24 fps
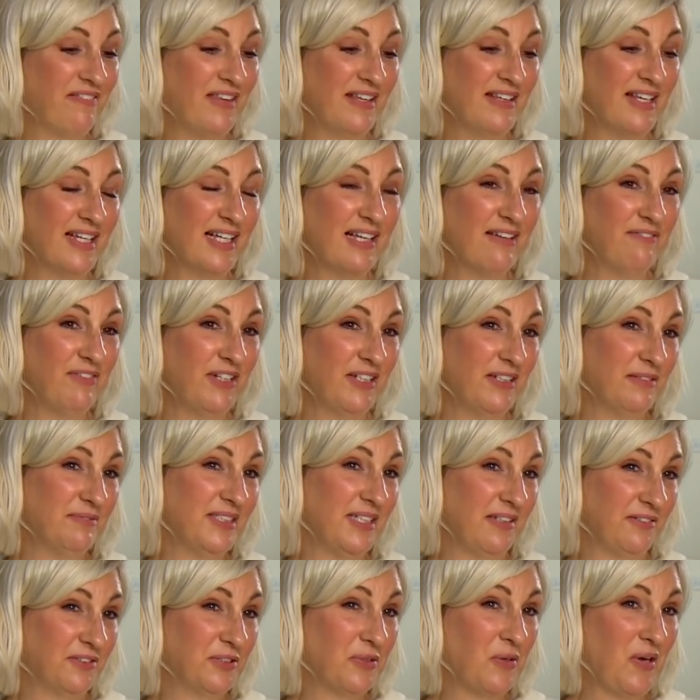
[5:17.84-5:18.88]
I think they're giving
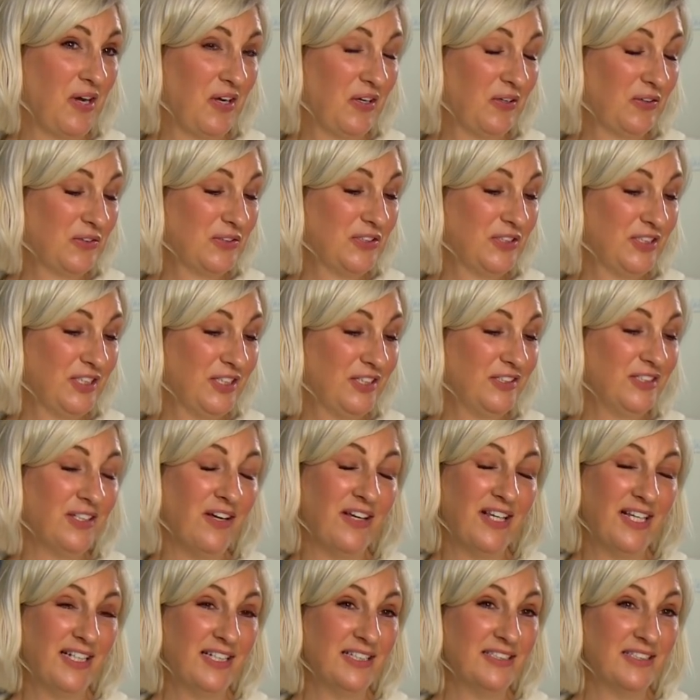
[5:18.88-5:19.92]
themselves quite a lot to do, so I
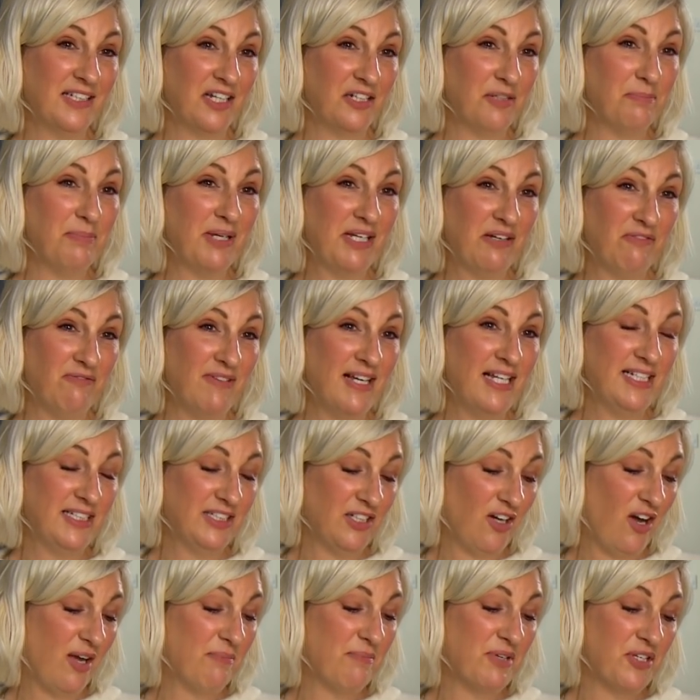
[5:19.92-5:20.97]
think it's going to be a really
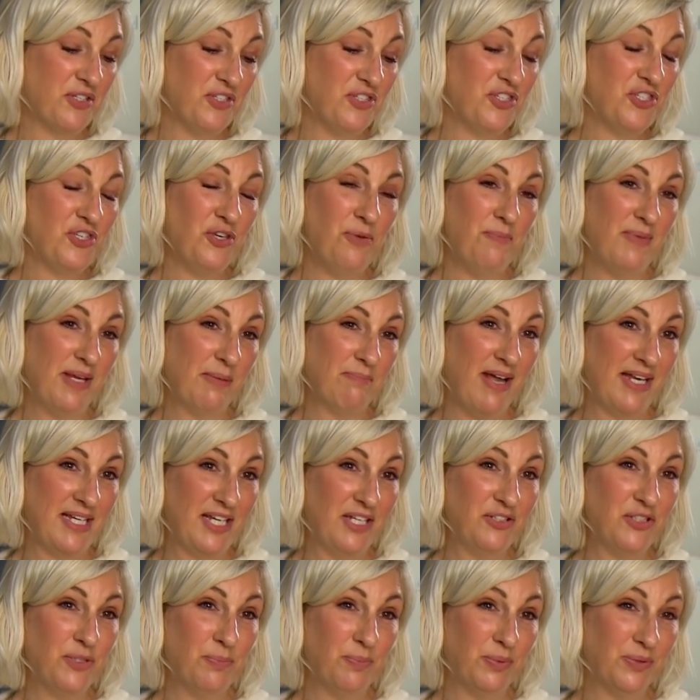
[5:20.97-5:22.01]
time-consuming
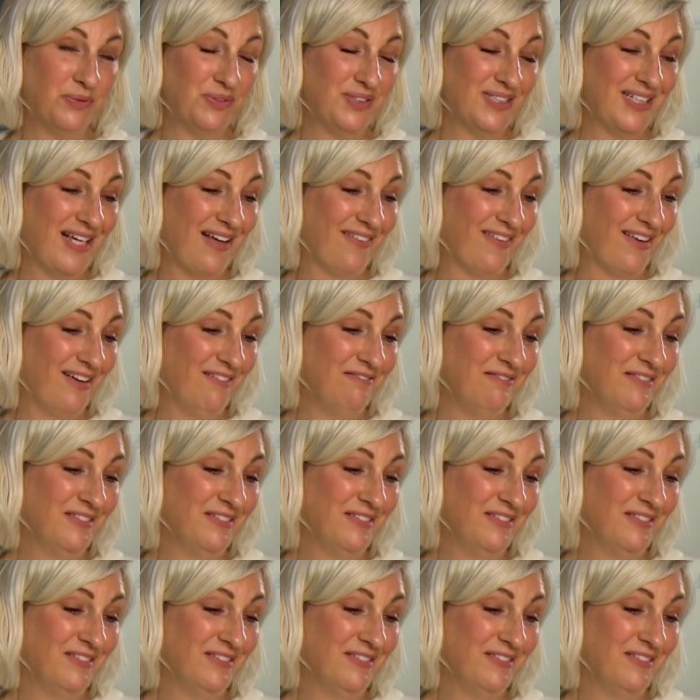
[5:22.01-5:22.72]
menu to pull together.